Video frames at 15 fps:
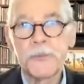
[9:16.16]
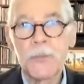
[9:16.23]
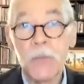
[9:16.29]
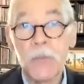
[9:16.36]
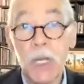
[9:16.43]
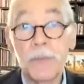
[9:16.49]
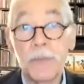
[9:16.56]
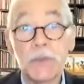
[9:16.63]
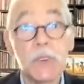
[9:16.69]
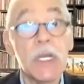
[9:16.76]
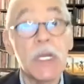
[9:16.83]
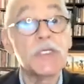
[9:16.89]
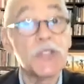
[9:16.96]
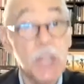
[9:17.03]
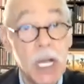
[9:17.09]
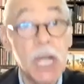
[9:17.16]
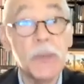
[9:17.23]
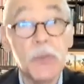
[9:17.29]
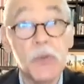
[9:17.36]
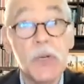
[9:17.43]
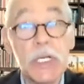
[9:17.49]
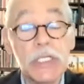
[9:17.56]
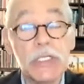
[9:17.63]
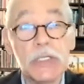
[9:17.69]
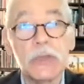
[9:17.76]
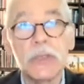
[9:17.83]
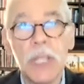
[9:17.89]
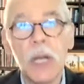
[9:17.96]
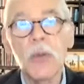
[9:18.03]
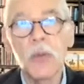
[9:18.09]
All right? So that's your operational
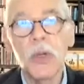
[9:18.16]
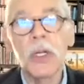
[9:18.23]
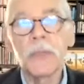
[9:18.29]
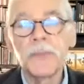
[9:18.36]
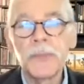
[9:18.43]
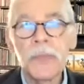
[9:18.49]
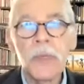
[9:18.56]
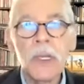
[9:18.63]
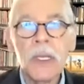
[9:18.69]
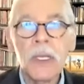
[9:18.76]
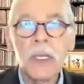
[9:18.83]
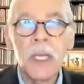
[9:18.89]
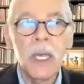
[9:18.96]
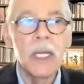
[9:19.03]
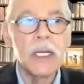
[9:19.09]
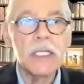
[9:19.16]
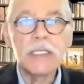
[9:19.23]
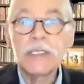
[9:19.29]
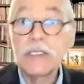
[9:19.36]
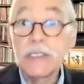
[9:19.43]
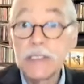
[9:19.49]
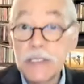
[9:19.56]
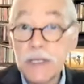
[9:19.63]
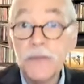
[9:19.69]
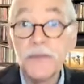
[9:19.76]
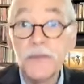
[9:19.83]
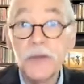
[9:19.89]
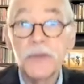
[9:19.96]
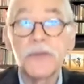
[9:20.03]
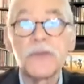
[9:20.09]
network. And it's
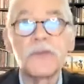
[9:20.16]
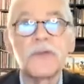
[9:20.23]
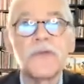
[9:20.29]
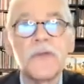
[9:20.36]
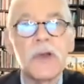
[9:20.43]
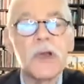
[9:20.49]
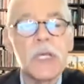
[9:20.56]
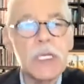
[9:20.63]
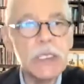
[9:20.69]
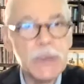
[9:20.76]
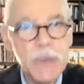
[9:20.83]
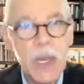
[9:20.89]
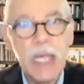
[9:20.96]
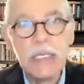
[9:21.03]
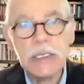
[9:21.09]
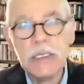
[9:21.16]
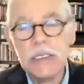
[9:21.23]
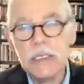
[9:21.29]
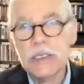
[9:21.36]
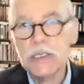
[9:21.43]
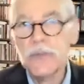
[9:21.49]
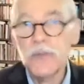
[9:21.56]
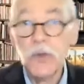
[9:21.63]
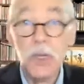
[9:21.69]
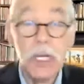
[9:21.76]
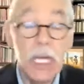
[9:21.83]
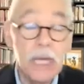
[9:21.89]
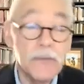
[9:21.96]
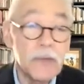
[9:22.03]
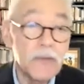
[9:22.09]
different through the various passages of your
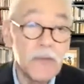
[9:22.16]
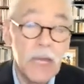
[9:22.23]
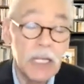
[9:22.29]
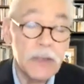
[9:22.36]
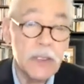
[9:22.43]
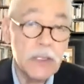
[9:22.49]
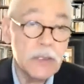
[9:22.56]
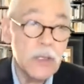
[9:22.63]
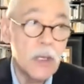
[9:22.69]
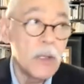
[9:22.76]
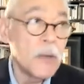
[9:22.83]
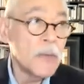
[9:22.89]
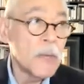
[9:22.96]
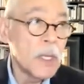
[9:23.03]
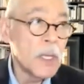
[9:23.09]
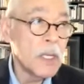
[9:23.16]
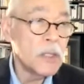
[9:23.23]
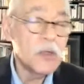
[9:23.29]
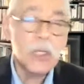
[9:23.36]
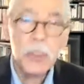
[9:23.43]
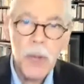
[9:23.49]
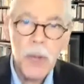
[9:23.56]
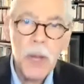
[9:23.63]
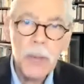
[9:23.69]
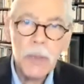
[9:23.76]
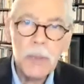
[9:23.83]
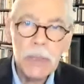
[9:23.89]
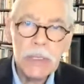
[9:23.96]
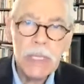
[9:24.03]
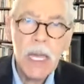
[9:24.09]
life. In fact, you could
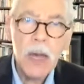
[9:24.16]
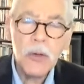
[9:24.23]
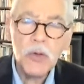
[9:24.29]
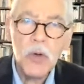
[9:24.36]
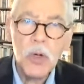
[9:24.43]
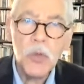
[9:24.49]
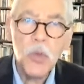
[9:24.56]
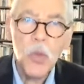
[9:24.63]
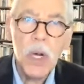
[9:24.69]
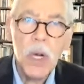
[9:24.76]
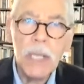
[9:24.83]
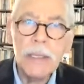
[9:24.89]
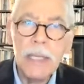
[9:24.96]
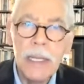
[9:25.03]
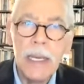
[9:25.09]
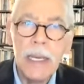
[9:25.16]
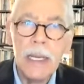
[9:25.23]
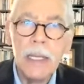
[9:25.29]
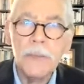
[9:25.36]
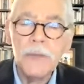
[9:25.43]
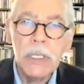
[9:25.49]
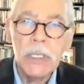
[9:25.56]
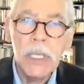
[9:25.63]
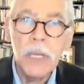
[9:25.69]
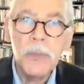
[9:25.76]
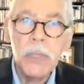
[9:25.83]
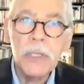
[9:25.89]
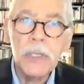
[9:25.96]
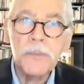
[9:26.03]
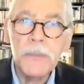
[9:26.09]
probably count on one hand the number
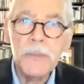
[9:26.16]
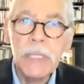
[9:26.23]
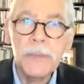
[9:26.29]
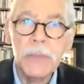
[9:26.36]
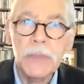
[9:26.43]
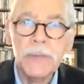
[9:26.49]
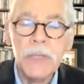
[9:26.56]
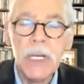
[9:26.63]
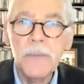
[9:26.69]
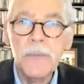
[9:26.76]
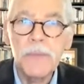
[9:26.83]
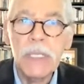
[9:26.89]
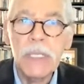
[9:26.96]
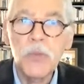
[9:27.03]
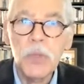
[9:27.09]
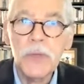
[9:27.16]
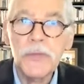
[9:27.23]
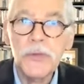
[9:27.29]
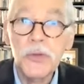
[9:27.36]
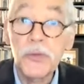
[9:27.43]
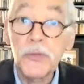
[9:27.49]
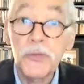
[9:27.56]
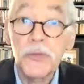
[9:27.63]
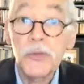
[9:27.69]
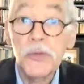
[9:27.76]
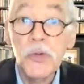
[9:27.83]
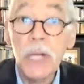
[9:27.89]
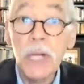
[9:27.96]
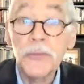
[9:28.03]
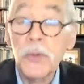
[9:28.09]
of people that have been with you
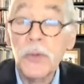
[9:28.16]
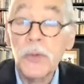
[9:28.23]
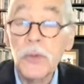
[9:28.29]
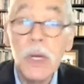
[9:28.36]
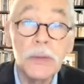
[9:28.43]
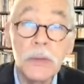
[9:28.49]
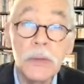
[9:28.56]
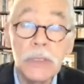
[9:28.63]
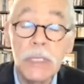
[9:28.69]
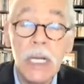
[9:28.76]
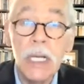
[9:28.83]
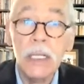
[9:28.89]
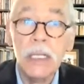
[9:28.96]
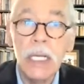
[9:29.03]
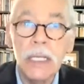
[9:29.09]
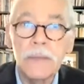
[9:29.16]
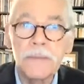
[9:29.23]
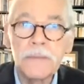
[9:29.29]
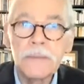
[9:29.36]
throughout your entire life.